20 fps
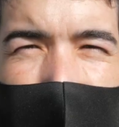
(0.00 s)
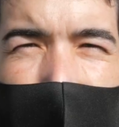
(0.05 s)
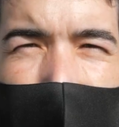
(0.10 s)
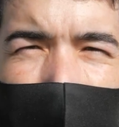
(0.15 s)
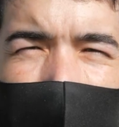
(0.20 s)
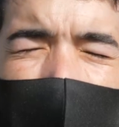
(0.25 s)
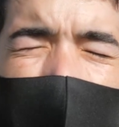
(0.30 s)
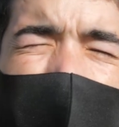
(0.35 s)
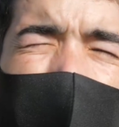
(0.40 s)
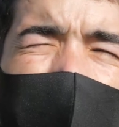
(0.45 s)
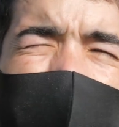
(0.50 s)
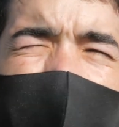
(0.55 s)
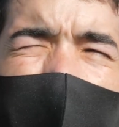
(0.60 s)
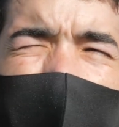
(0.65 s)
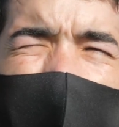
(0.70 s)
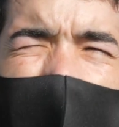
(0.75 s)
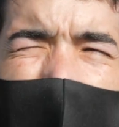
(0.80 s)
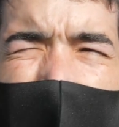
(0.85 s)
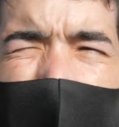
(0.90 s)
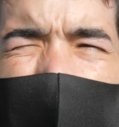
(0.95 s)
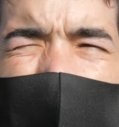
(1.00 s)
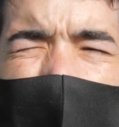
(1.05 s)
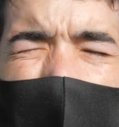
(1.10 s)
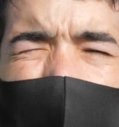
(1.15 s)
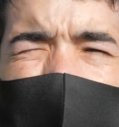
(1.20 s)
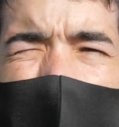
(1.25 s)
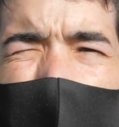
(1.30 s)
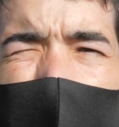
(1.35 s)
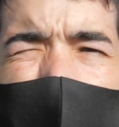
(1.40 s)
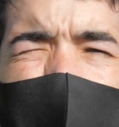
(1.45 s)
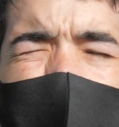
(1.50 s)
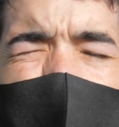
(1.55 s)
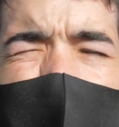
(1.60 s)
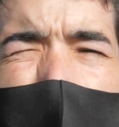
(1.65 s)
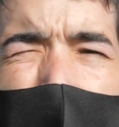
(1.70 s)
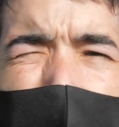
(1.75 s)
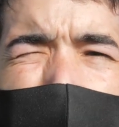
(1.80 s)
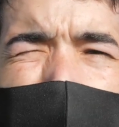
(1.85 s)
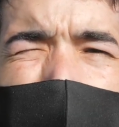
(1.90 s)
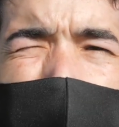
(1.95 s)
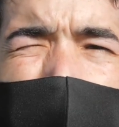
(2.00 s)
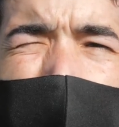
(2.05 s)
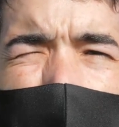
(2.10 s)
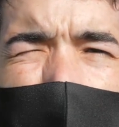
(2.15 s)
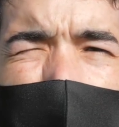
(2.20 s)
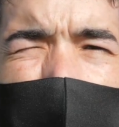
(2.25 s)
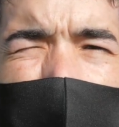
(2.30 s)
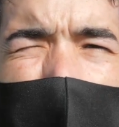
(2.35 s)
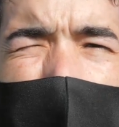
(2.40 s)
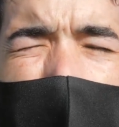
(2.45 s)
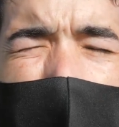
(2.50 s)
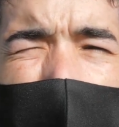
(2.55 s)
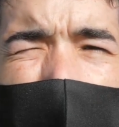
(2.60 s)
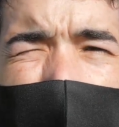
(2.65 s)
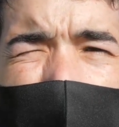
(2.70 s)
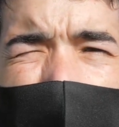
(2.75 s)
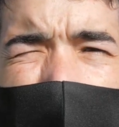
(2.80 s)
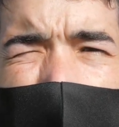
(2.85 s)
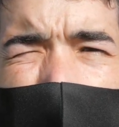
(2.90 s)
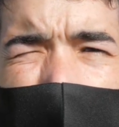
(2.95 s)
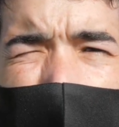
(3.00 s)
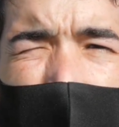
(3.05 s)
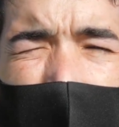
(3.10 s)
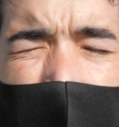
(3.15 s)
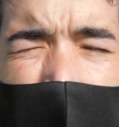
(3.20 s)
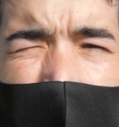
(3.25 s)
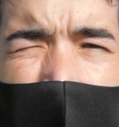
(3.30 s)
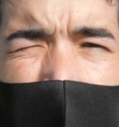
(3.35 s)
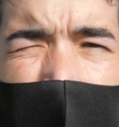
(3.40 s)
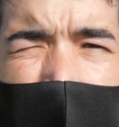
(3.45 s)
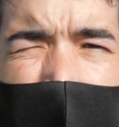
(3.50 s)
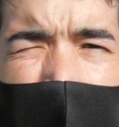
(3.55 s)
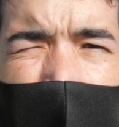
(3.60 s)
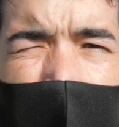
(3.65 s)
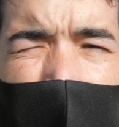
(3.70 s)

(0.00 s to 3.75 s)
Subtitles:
actually is supposed to have some of the best burritos in